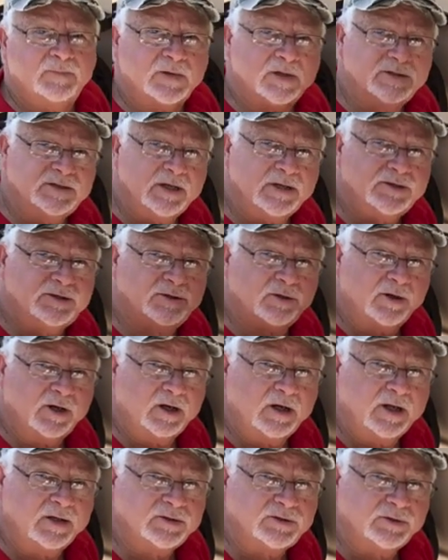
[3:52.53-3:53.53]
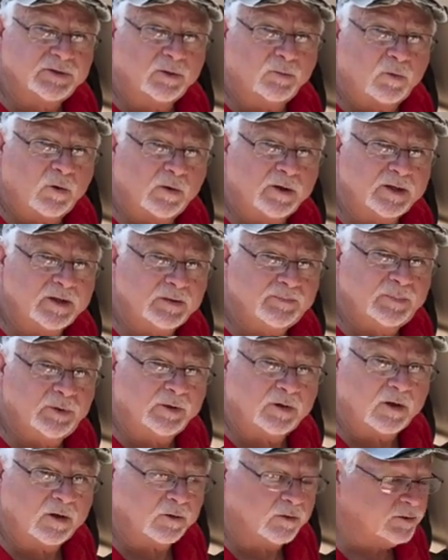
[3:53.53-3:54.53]
is inserted into the wort
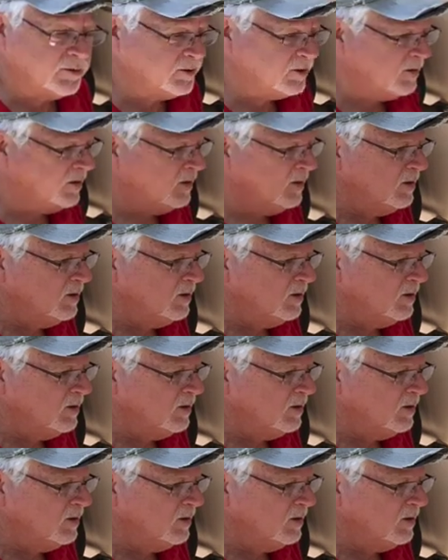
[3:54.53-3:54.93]
input hose,